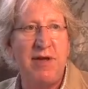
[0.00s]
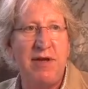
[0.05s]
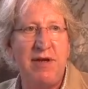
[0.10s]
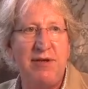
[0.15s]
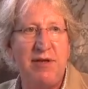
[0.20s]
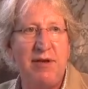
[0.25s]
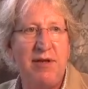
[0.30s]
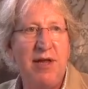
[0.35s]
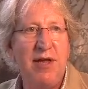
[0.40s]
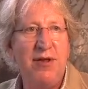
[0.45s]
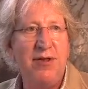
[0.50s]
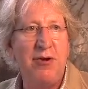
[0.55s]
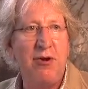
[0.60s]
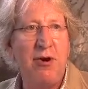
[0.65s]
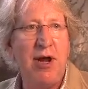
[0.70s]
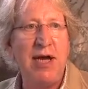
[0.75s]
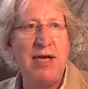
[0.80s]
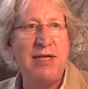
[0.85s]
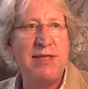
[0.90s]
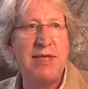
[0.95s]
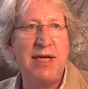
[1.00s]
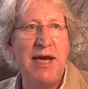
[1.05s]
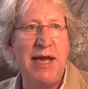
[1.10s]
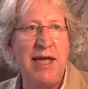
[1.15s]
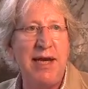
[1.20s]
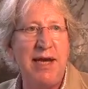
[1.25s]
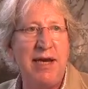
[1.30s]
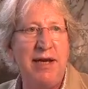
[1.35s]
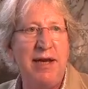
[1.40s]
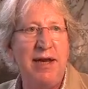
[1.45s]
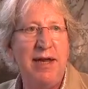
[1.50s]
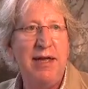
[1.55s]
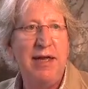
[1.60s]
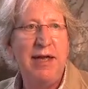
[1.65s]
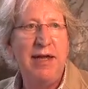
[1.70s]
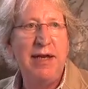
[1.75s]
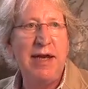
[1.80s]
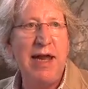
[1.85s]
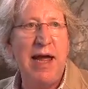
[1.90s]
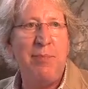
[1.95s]
They're isolated,
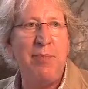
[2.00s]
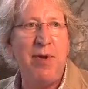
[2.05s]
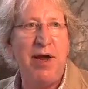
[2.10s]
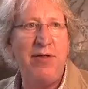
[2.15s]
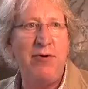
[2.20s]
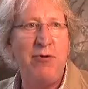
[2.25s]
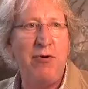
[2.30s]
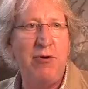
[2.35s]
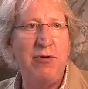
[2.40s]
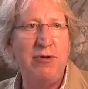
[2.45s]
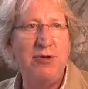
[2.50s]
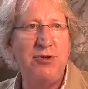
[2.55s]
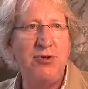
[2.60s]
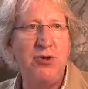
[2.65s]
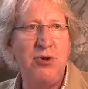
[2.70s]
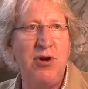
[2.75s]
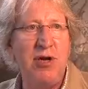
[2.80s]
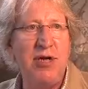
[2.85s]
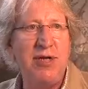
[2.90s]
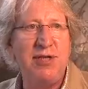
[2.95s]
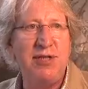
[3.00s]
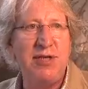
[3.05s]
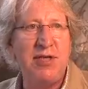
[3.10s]
not by their own choice,